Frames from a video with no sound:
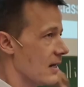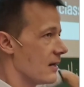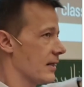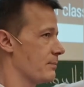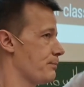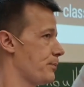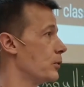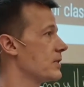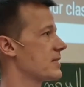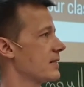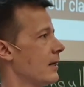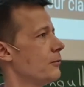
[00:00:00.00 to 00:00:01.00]
that
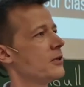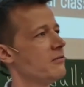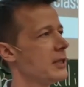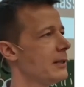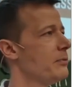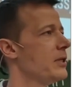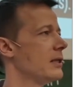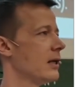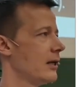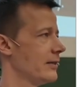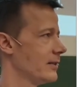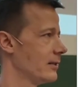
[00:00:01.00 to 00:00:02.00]
puts out the Wikipedia
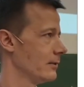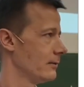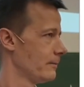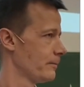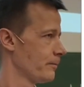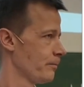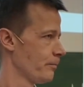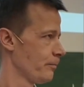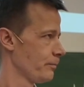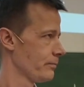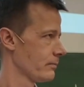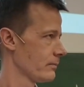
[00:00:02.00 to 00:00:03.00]
article,
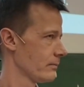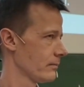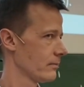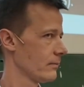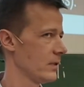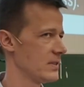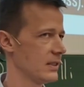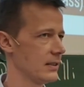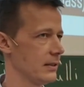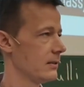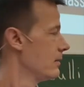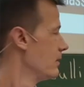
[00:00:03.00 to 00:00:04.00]
basically,